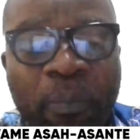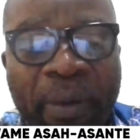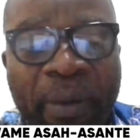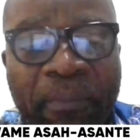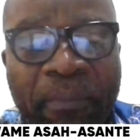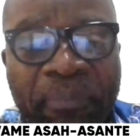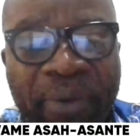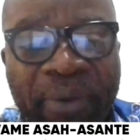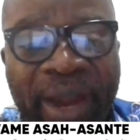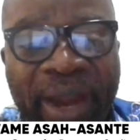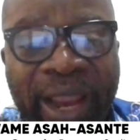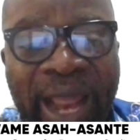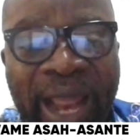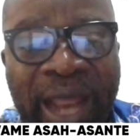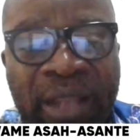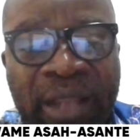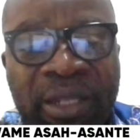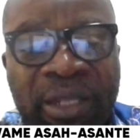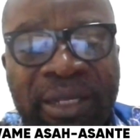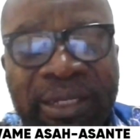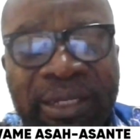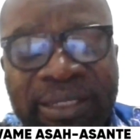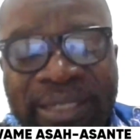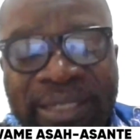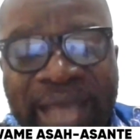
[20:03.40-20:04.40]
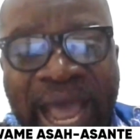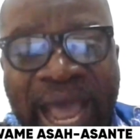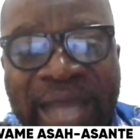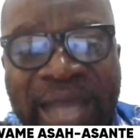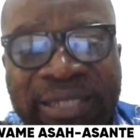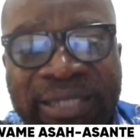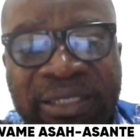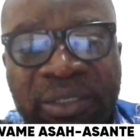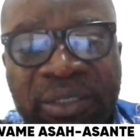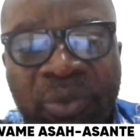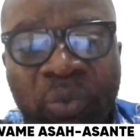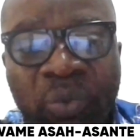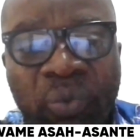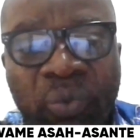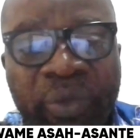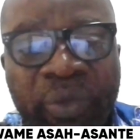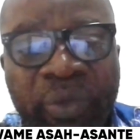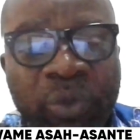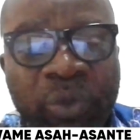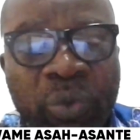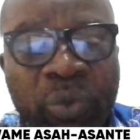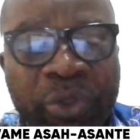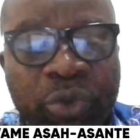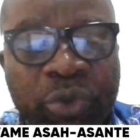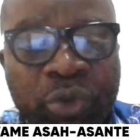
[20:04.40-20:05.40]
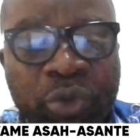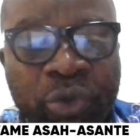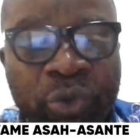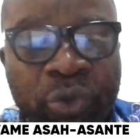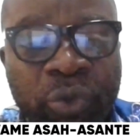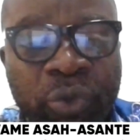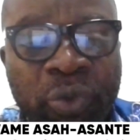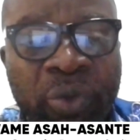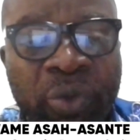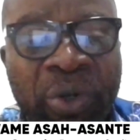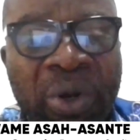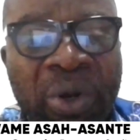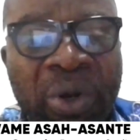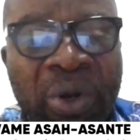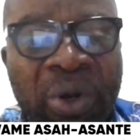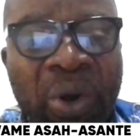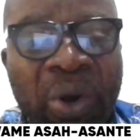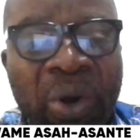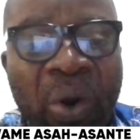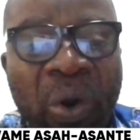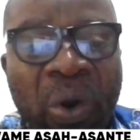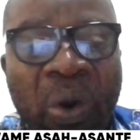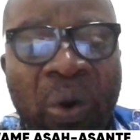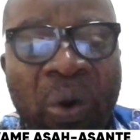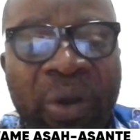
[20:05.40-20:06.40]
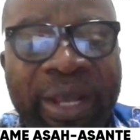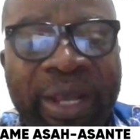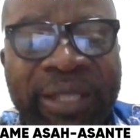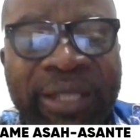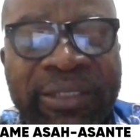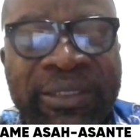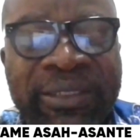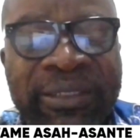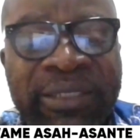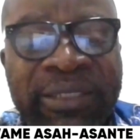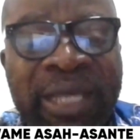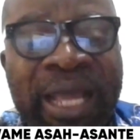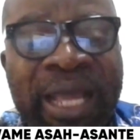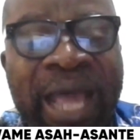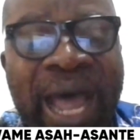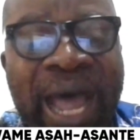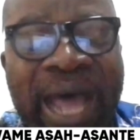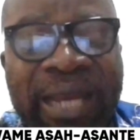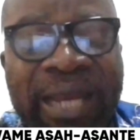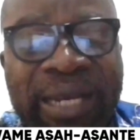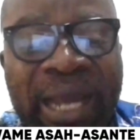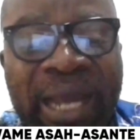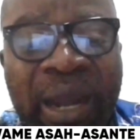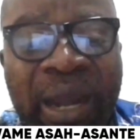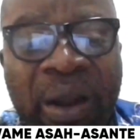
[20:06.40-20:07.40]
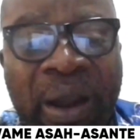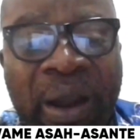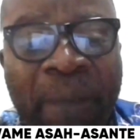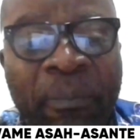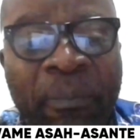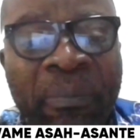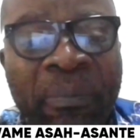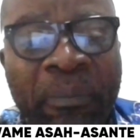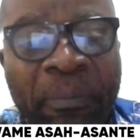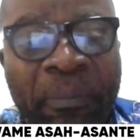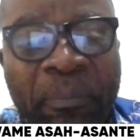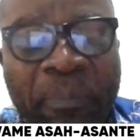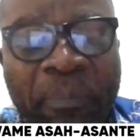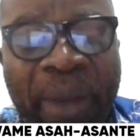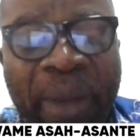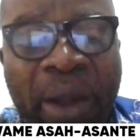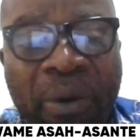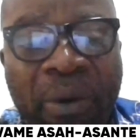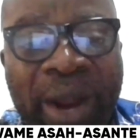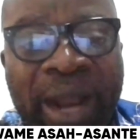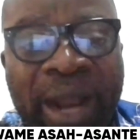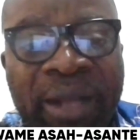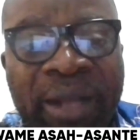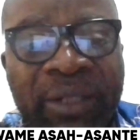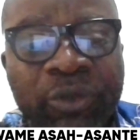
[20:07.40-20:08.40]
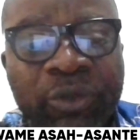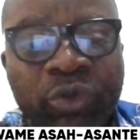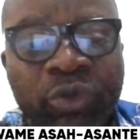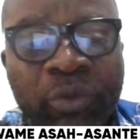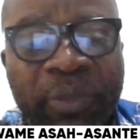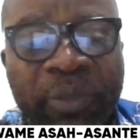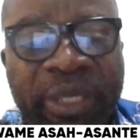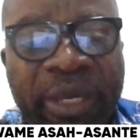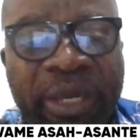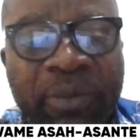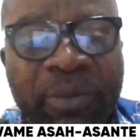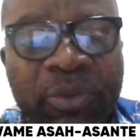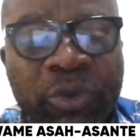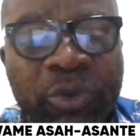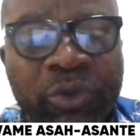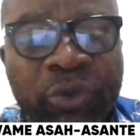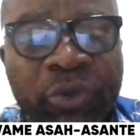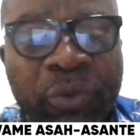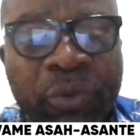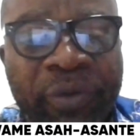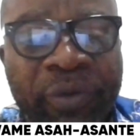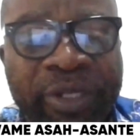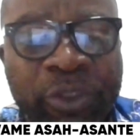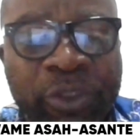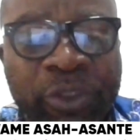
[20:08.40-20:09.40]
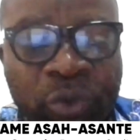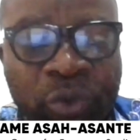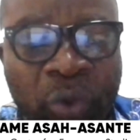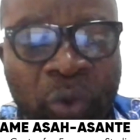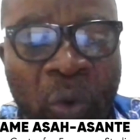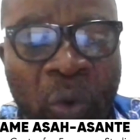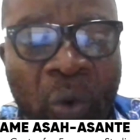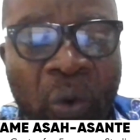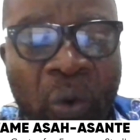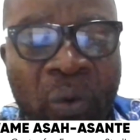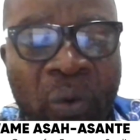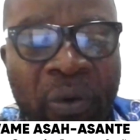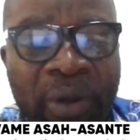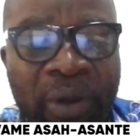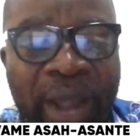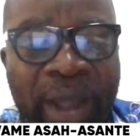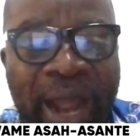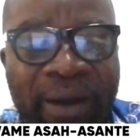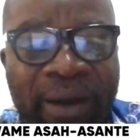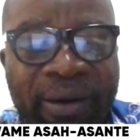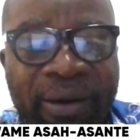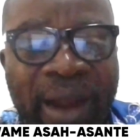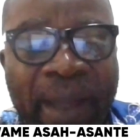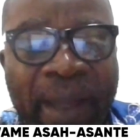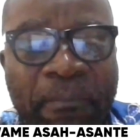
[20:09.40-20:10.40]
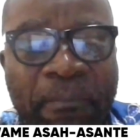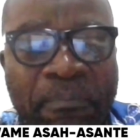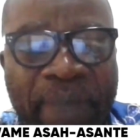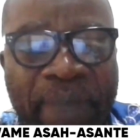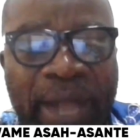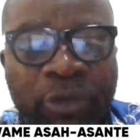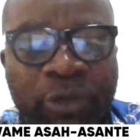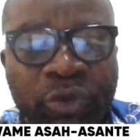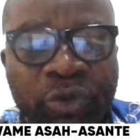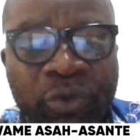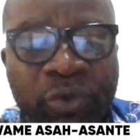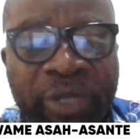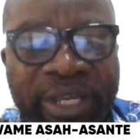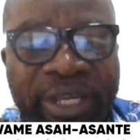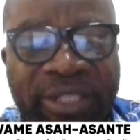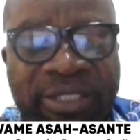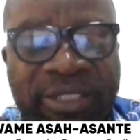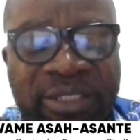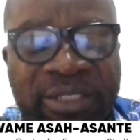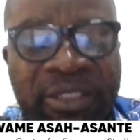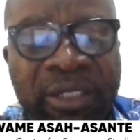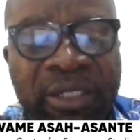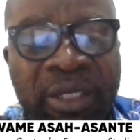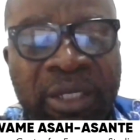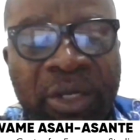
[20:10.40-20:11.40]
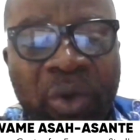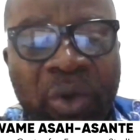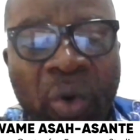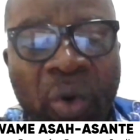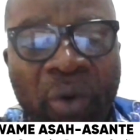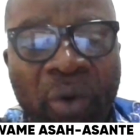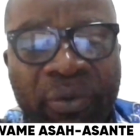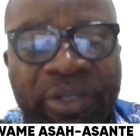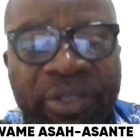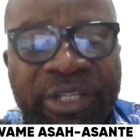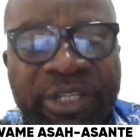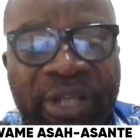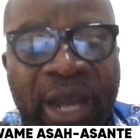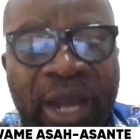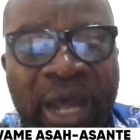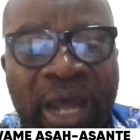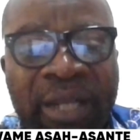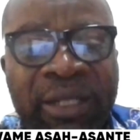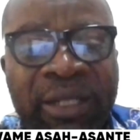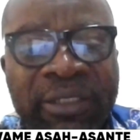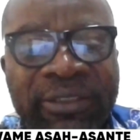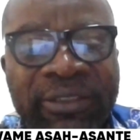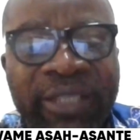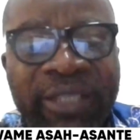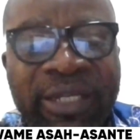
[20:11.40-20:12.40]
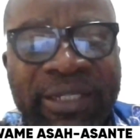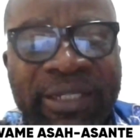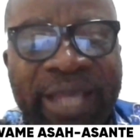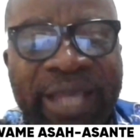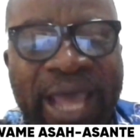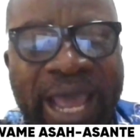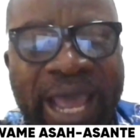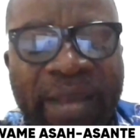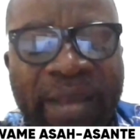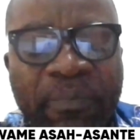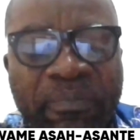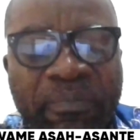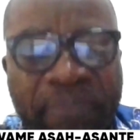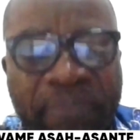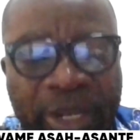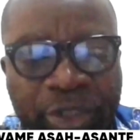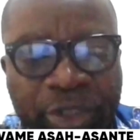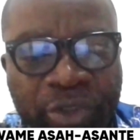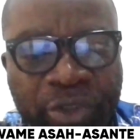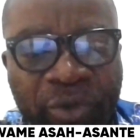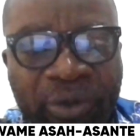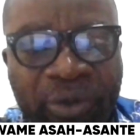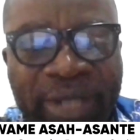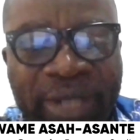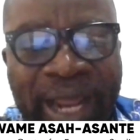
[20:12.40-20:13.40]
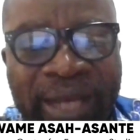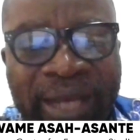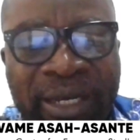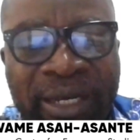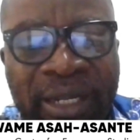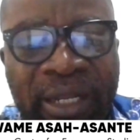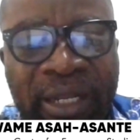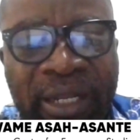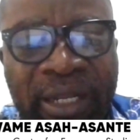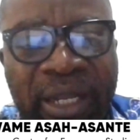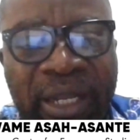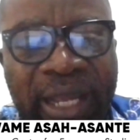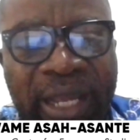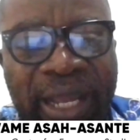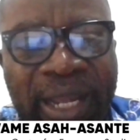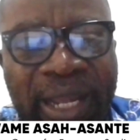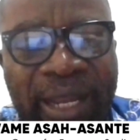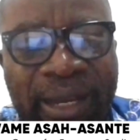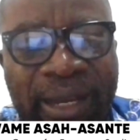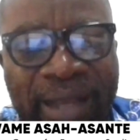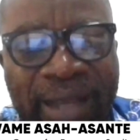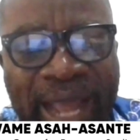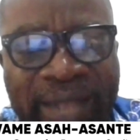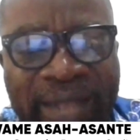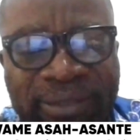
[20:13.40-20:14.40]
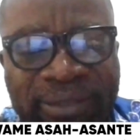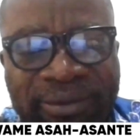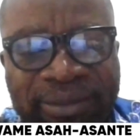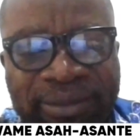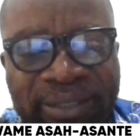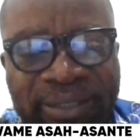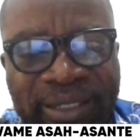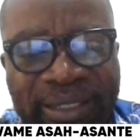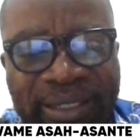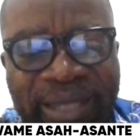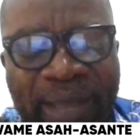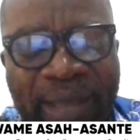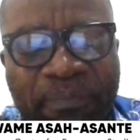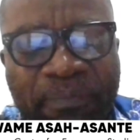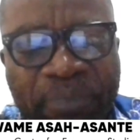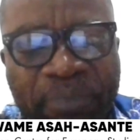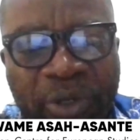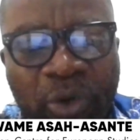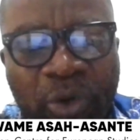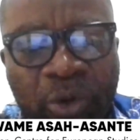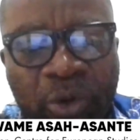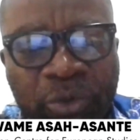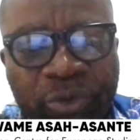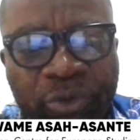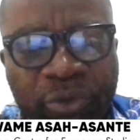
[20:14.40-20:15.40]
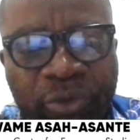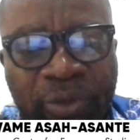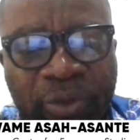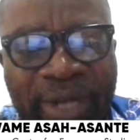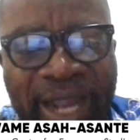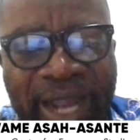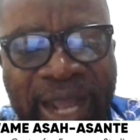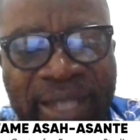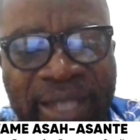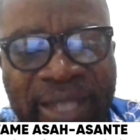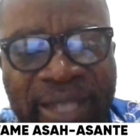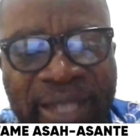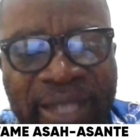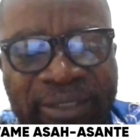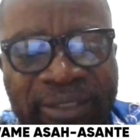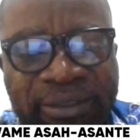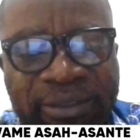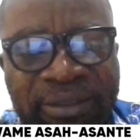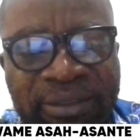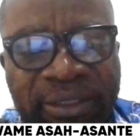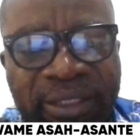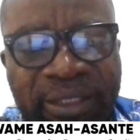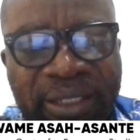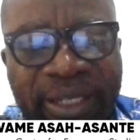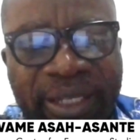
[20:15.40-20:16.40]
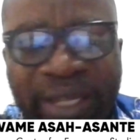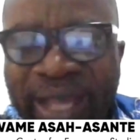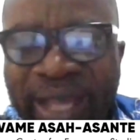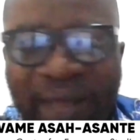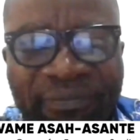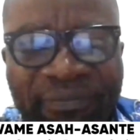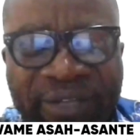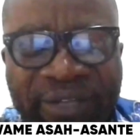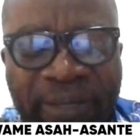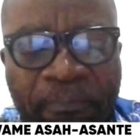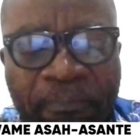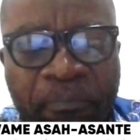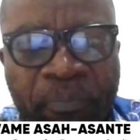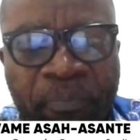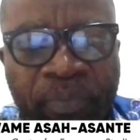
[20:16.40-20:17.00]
and prayer that we would do all it's under our power to be able to restore Accra back to its original state and make sure that uh, lands that belong to Gans, they have them.